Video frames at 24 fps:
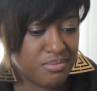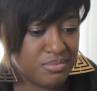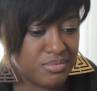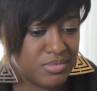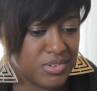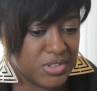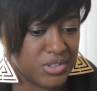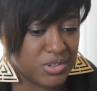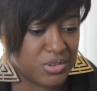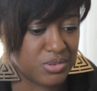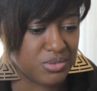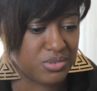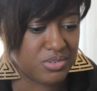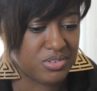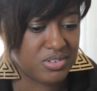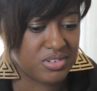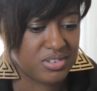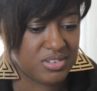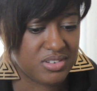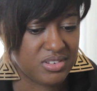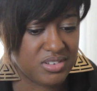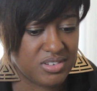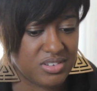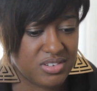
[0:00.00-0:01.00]
you know,
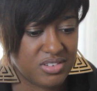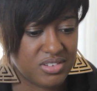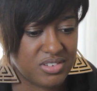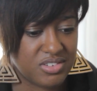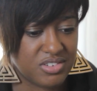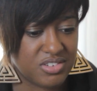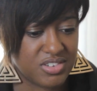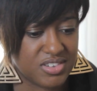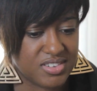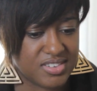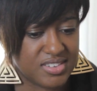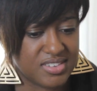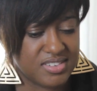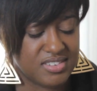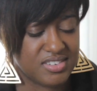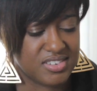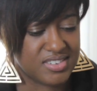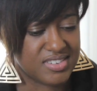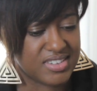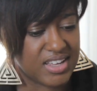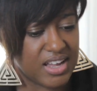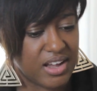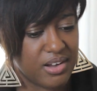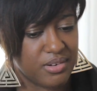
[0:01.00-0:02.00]

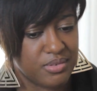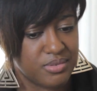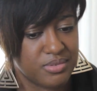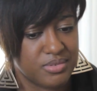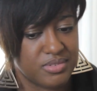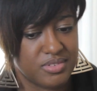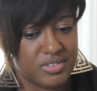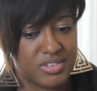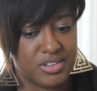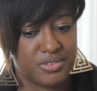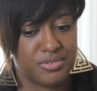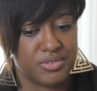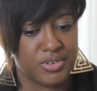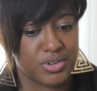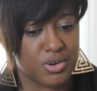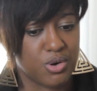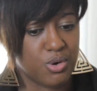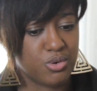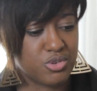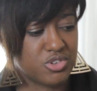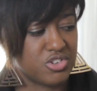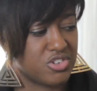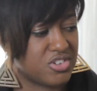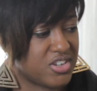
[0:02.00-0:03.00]
just how different
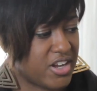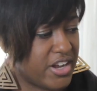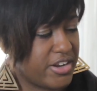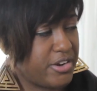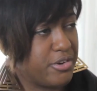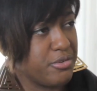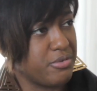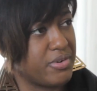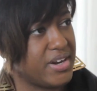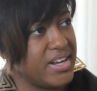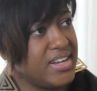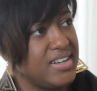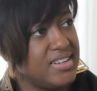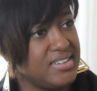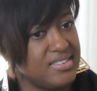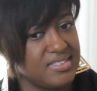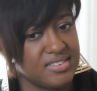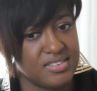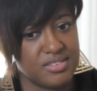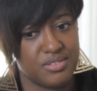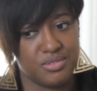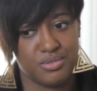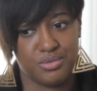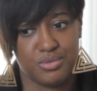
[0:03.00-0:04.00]
cultures, how you're raised
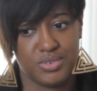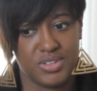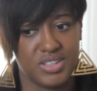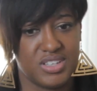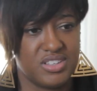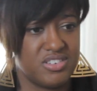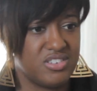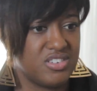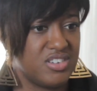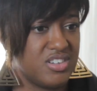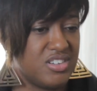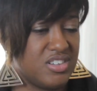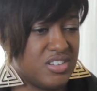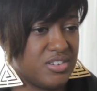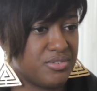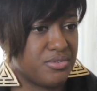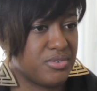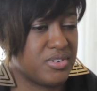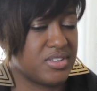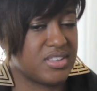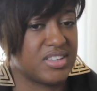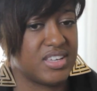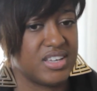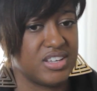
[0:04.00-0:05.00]
and religion and
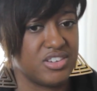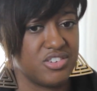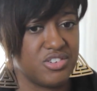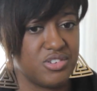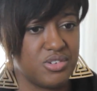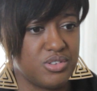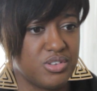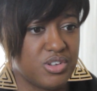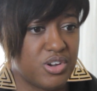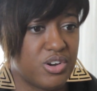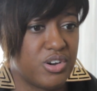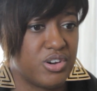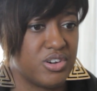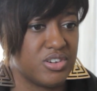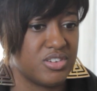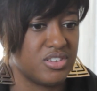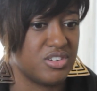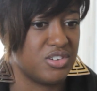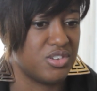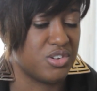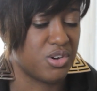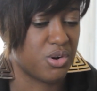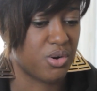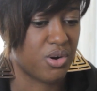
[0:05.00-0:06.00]
different things you
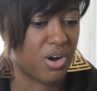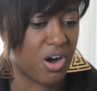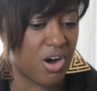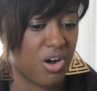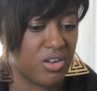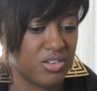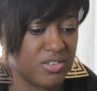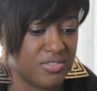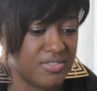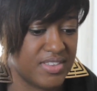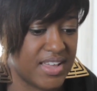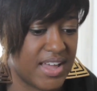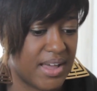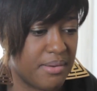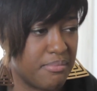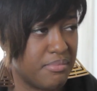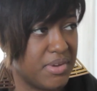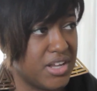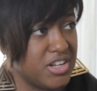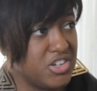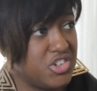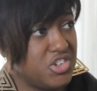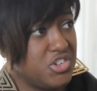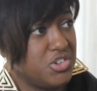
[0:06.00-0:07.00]
learn, you know, all of that
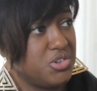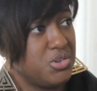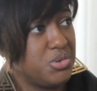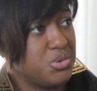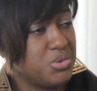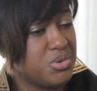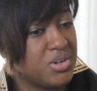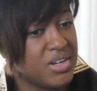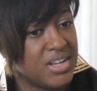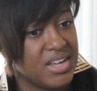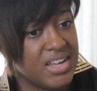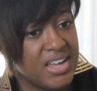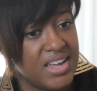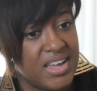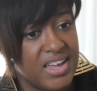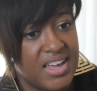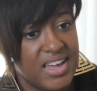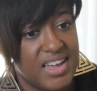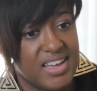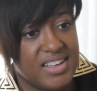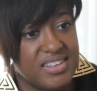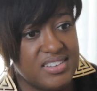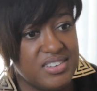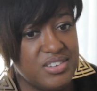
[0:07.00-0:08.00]
makes you.
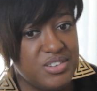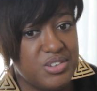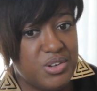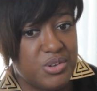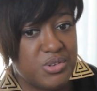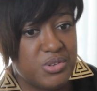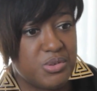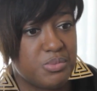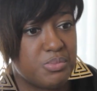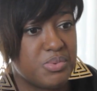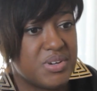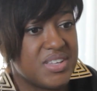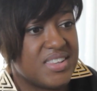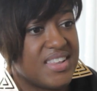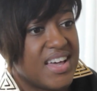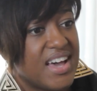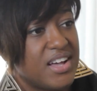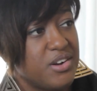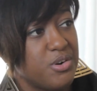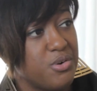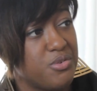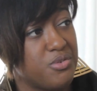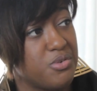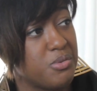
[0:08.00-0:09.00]
And, you know, to put
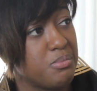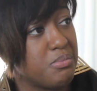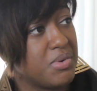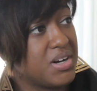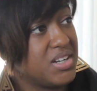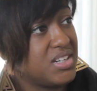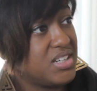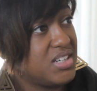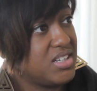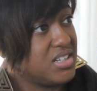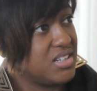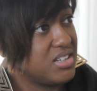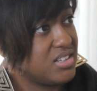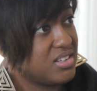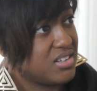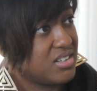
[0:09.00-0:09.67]
that over money